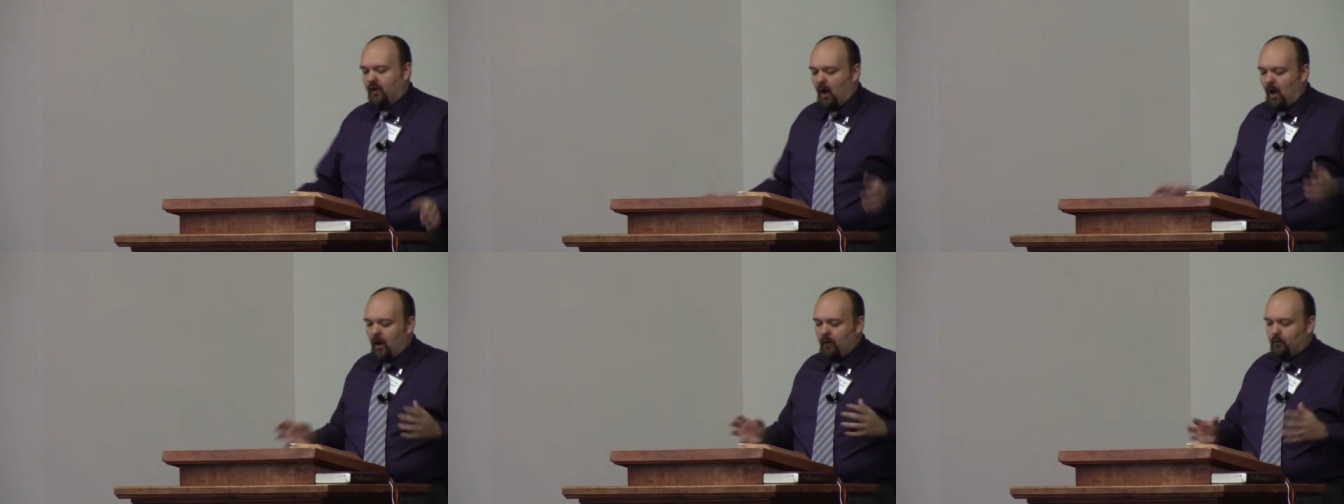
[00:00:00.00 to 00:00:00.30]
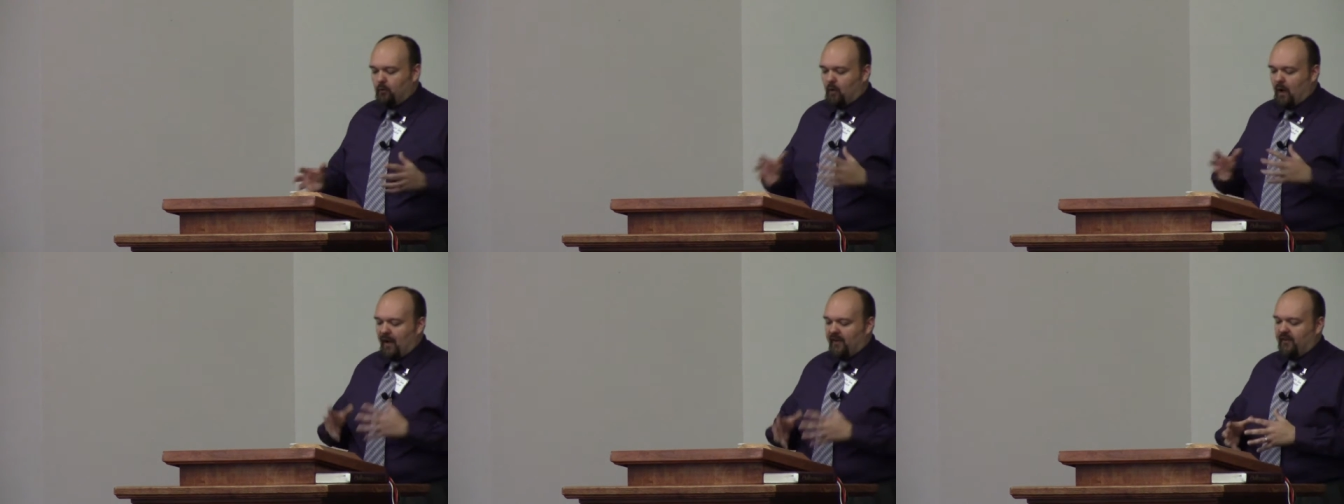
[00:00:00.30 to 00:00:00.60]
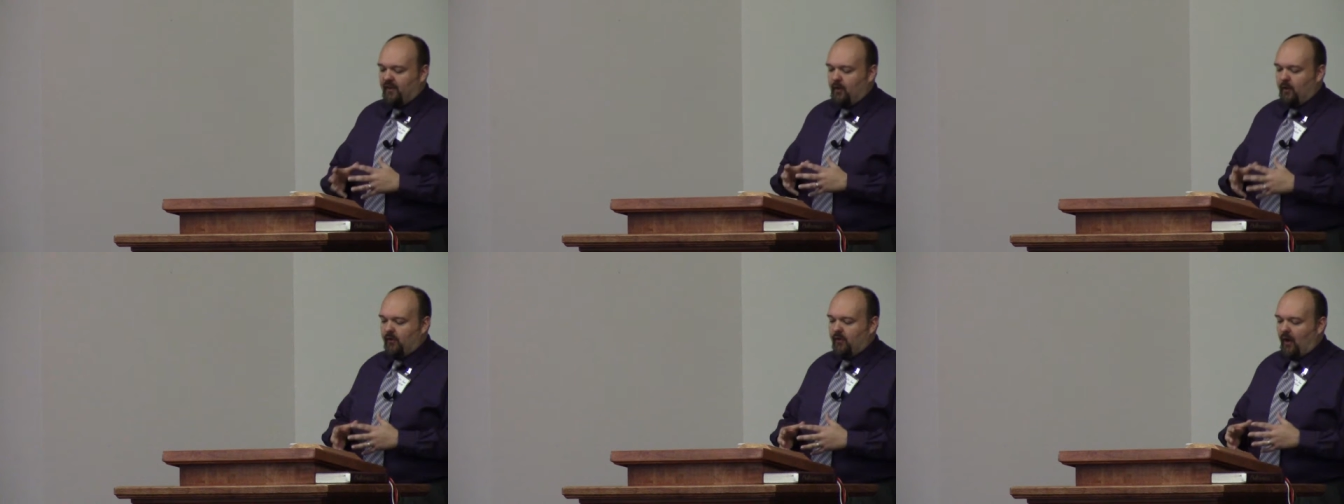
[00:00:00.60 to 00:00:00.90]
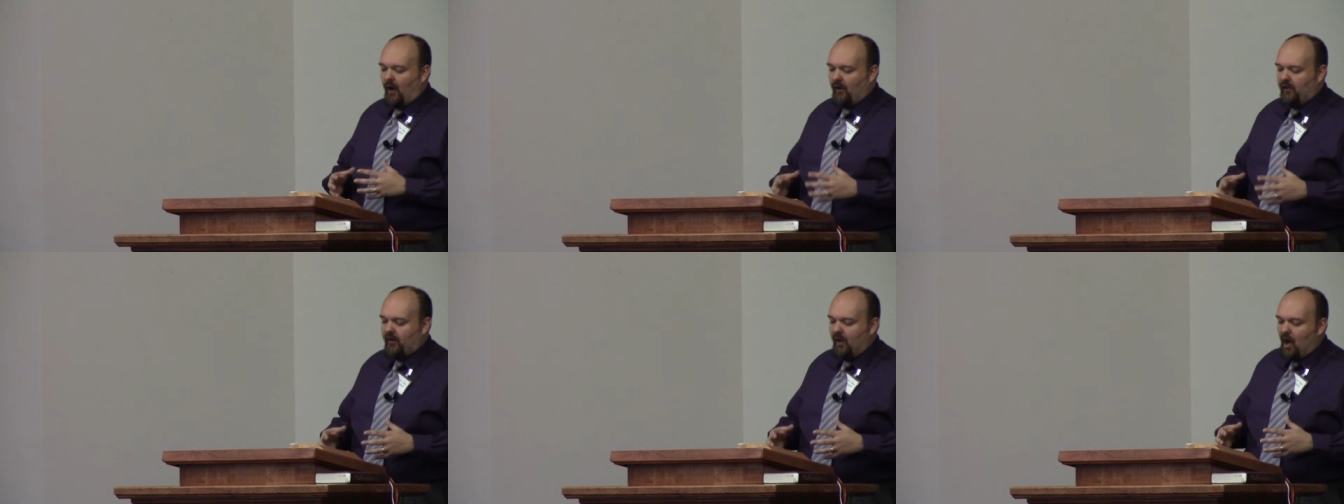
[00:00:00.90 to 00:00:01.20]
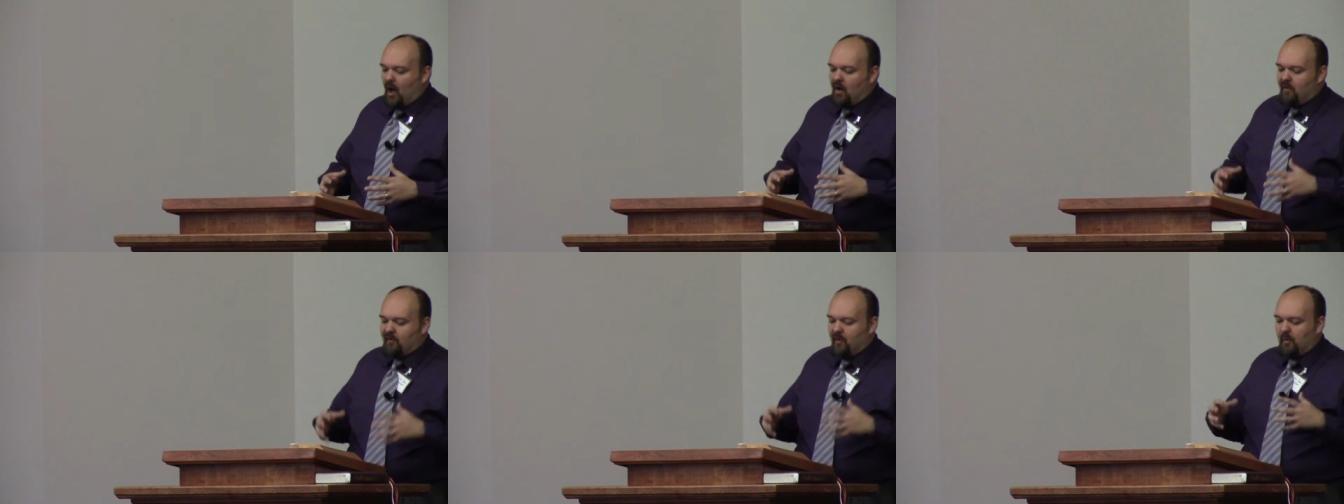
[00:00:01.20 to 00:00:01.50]
God rescues us
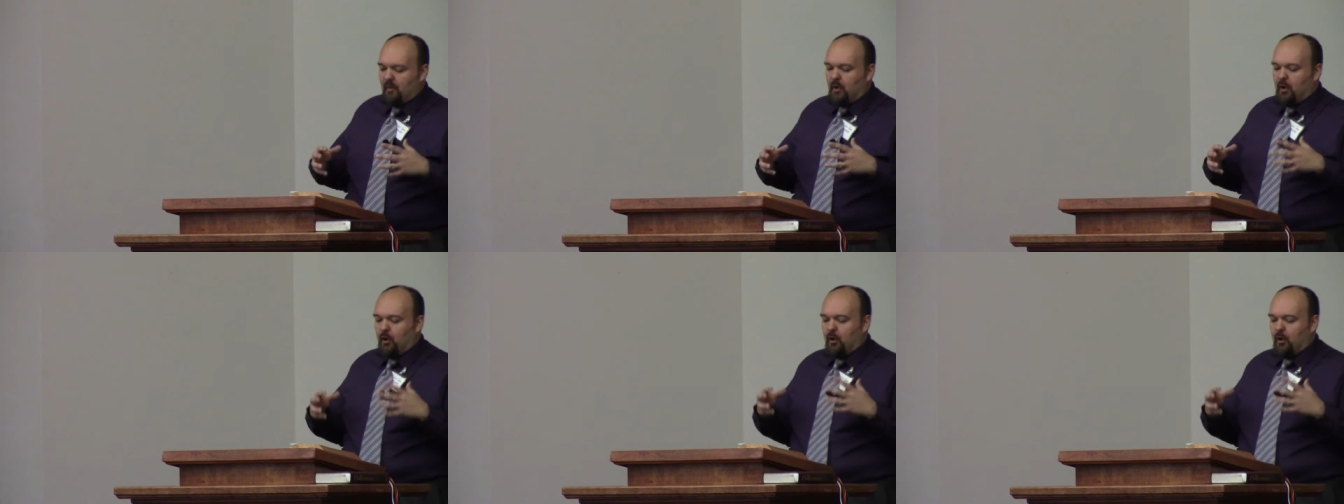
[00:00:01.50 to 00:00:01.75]
from